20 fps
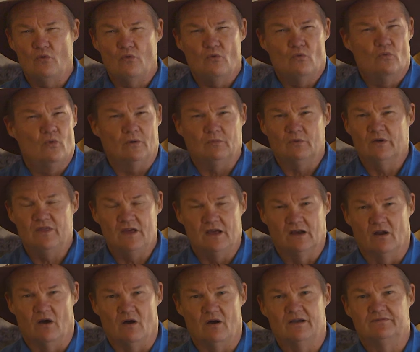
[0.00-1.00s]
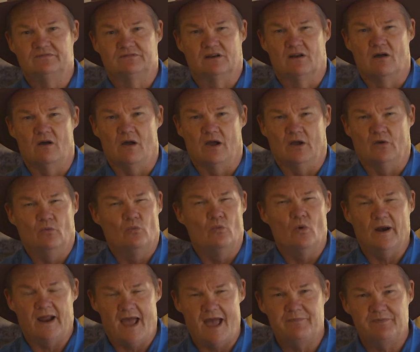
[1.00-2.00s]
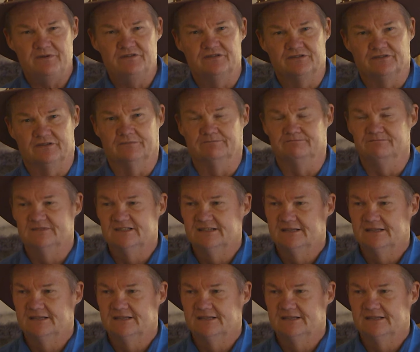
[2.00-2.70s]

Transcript: What were their lives like? What happened to them?